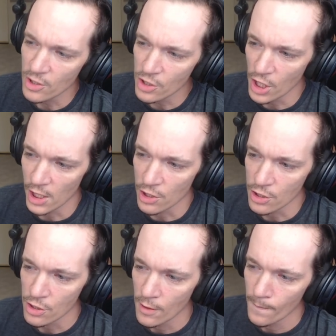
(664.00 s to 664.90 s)

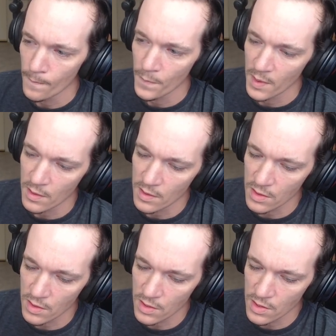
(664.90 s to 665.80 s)
change
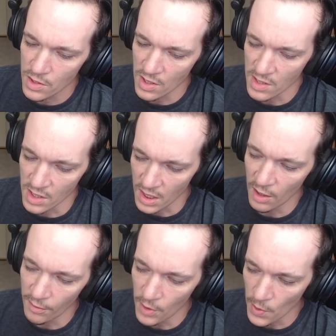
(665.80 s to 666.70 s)
doesn't
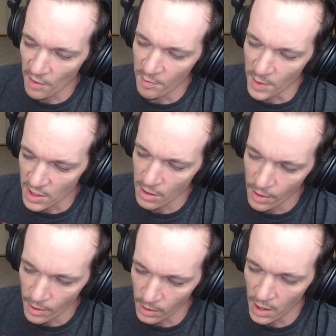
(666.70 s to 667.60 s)
give you enough
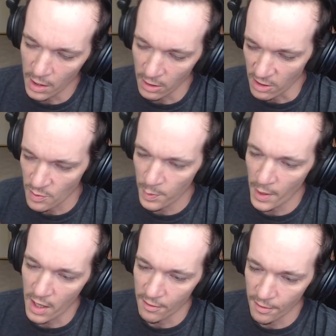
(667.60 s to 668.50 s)
material on the
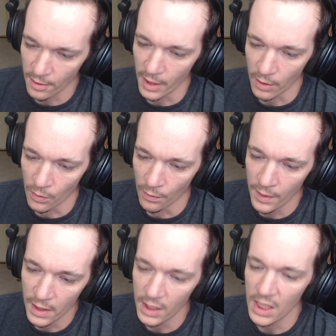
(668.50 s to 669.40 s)
spot for like a
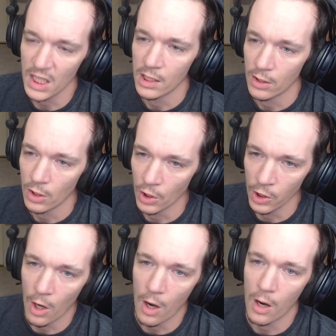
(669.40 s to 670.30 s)
really
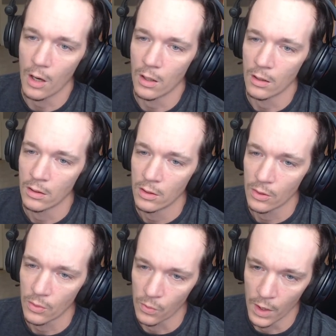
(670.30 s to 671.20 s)
long
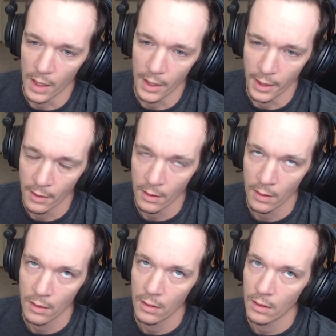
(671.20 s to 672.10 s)
run
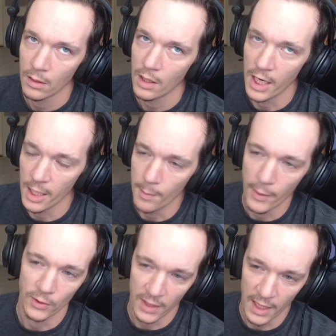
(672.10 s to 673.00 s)
in
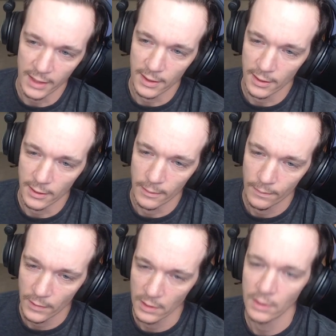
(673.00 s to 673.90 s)
most cases.
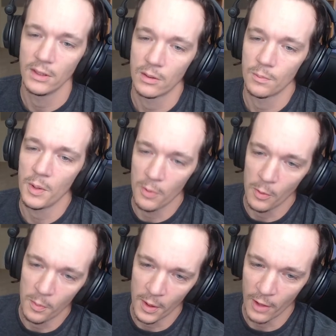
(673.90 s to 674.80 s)
See some people
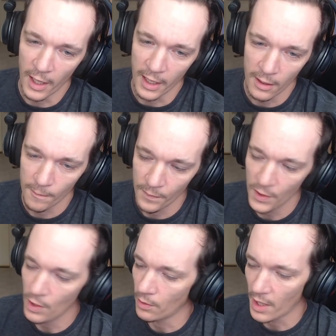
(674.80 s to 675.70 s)
build like, you
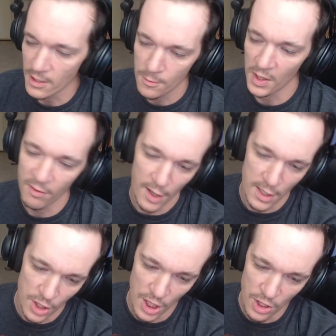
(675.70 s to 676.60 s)
know, nice big phase
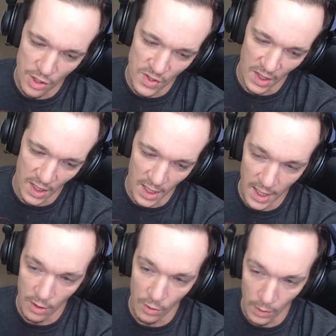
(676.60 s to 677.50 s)
changes that can
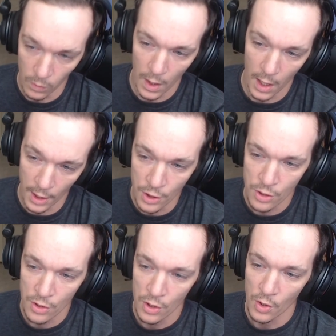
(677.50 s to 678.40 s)
handle the wattage
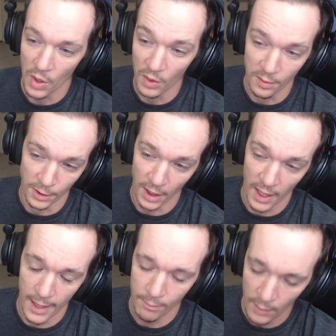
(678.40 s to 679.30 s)
over
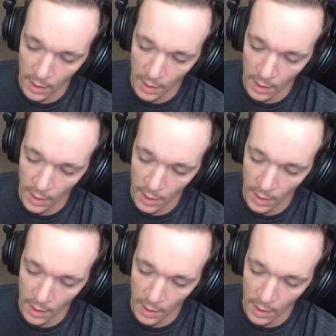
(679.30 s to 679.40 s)
time.